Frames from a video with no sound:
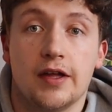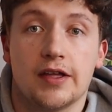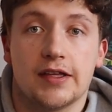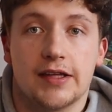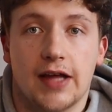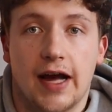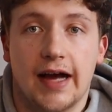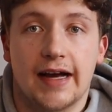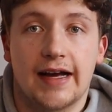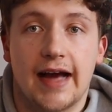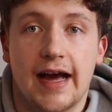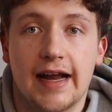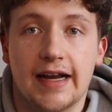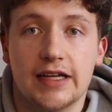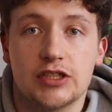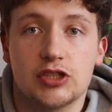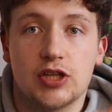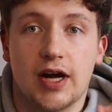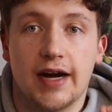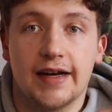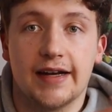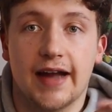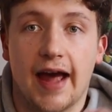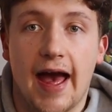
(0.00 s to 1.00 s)
so I kind of
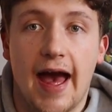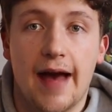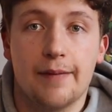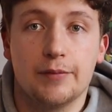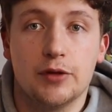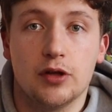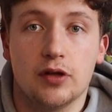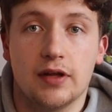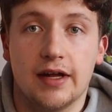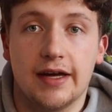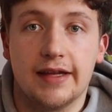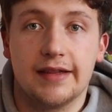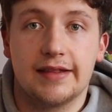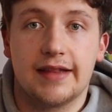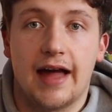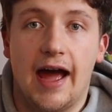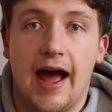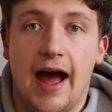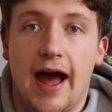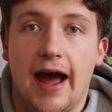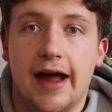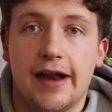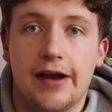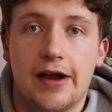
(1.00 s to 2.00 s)
tried to emulate
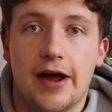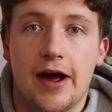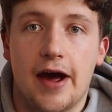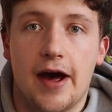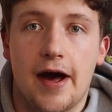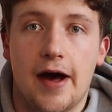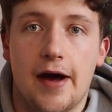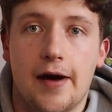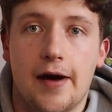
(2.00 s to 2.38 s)
that.